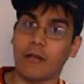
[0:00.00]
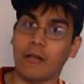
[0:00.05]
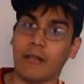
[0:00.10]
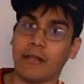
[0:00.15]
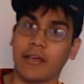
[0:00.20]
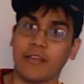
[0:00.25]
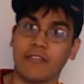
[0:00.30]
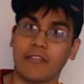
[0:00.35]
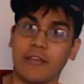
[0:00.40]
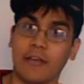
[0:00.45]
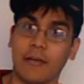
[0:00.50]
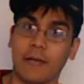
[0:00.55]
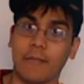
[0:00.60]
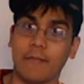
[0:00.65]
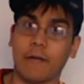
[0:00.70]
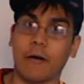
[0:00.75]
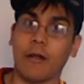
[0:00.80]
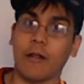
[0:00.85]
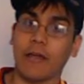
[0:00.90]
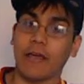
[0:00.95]
like I said,
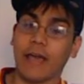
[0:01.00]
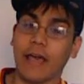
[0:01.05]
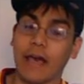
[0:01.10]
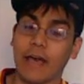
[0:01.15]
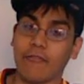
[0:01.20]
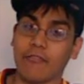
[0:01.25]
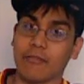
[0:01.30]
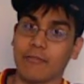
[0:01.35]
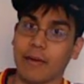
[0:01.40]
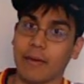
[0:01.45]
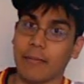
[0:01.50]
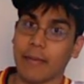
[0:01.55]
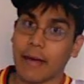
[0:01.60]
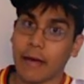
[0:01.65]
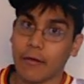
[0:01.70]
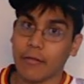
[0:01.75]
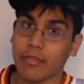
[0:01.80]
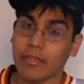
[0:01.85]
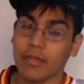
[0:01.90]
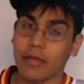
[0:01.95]
all I have is my
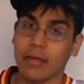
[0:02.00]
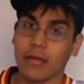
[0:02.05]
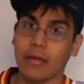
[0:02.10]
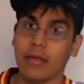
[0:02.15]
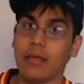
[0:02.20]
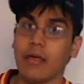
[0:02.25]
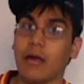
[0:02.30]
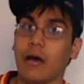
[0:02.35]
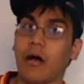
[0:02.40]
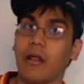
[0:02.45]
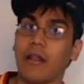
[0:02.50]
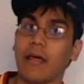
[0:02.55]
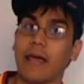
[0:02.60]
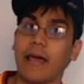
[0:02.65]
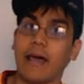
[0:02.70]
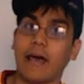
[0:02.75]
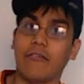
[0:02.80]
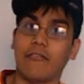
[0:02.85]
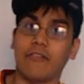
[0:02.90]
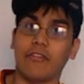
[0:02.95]
mouth, all I
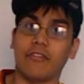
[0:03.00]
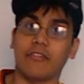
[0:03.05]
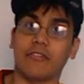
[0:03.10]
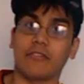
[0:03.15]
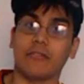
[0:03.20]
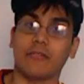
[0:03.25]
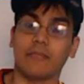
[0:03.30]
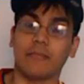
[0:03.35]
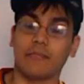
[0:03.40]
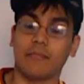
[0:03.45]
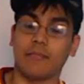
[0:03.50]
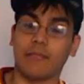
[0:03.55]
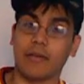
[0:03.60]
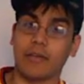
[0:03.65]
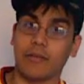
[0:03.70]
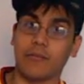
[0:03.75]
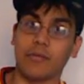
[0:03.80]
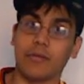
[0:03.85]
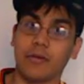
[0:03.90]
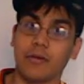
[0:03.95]
have is my
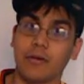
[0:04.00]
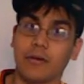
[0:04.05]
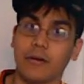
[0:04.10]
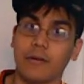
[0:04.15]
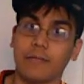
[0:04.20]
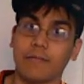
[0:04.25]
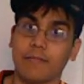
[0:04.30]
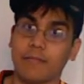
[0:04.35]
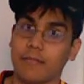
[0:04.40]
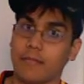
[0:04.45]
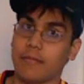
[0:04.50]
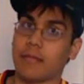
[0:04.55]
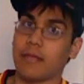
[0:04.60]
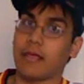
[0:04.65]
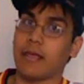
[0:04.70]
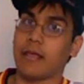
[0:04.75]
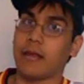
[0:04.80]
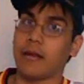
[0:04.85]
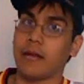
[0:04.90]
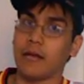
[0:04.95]
computer,
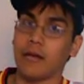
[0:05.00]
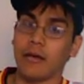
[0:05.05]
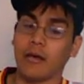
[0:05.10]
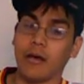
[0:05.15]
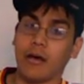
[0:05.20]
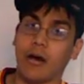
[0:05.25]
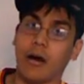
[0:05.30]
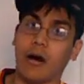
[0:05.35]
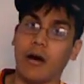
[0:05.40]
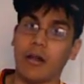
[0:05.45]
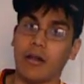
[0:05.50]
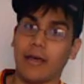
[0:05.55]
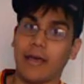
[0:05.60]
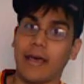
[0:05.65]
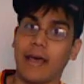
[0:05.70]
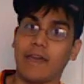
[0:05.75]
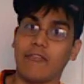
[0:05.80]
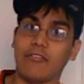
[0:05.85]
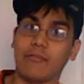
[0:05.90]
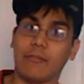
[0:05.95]
and all I
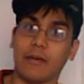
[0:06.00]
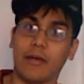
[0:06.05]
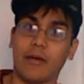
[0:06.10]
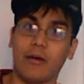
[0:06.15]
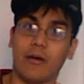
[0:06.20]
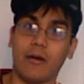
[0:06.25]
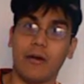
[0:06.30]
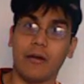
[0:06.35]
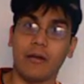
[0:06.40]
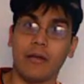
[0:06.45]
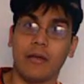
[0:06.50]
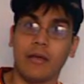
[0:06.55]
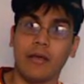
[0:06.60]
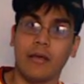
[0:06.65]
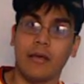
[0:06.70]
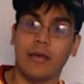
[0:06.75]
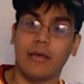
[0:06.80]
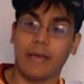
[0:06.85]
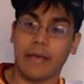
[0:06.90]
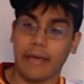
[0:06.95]
have is my heart.
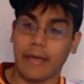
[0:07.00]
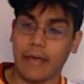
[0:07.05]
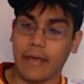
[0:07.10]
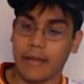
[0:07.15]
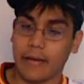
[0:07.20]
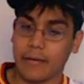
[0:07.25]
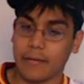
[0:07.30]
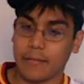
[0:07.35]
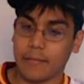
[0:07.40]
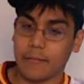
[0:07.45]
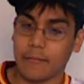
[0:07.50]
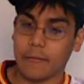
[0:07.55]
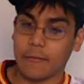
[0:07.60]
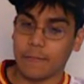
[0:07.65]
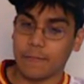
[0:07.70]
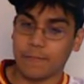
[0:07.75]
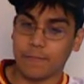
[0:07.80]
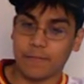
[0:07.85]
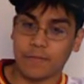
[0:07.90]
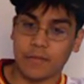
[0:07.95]
And
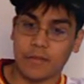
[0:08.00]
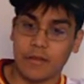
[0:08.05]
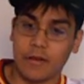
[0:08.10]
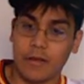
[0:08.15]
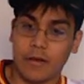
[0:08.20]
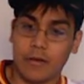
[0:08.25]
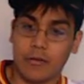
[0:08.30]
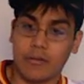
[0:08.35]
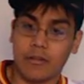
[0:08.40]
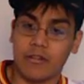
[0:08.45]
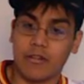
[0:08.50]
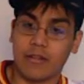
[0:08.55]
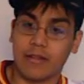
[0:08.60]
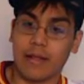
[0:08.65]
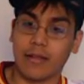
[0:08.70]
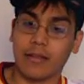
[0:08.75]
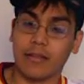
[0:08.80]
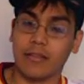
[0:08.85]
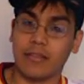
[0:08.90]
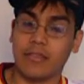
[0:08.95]
this is
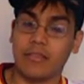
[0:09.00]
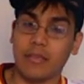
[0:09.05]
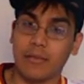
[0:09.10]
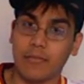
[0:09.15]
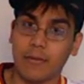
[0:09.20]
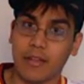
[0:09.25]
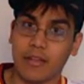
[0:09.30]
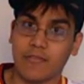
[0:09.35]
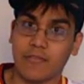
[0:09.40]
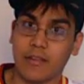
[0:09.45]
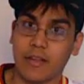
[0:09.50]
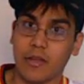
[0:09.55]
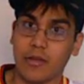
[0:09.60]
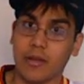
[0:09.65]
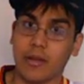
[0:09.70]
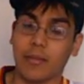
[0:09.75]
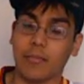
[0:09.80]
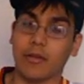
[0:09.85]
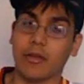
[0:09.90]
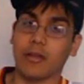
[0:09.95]
not the best video
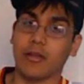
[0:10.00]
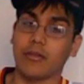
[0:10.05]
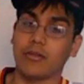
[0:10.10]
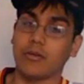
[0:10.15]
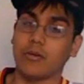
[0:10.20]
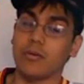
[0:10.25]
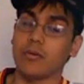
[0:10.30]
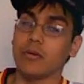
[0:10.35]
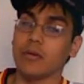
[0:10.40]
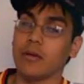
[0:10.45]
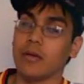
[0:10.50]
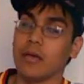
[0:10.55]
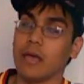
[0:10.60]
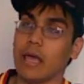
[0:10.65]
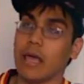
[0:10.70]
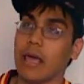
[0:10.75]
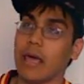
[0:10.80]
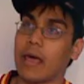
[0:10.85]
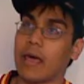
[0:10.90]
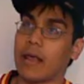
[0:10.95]
that I'm gonna do,
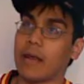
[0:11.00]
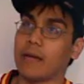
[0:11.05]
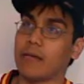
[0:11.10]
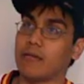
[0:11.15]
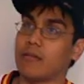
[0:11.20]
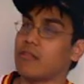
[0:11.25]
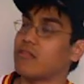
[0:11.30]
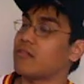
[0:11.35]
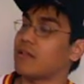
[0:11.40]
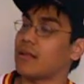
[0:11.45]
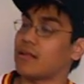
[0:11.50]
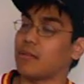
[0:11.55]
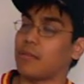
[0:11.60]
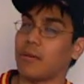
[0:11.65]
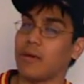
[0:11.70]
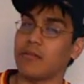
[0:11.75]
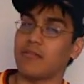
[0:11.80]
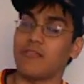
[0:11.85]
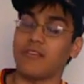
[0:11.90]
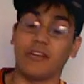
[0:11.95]
and it's not the
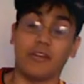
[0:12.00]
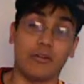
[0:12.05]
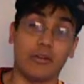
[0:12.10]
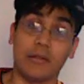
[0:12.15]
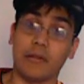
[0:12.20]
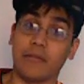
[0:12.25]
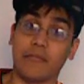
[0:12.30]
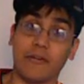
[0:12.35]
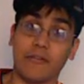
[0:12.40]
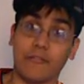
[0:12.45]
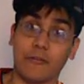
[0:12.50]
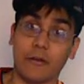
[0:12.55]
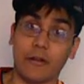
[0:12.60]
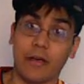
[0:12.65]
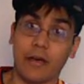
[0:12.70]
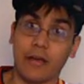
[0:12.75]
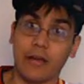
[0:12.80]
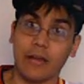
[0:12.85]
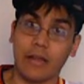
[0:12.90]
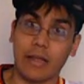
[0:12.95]
best video that I've ever
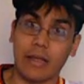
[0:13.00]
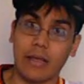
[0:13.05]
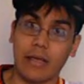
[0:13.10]
done,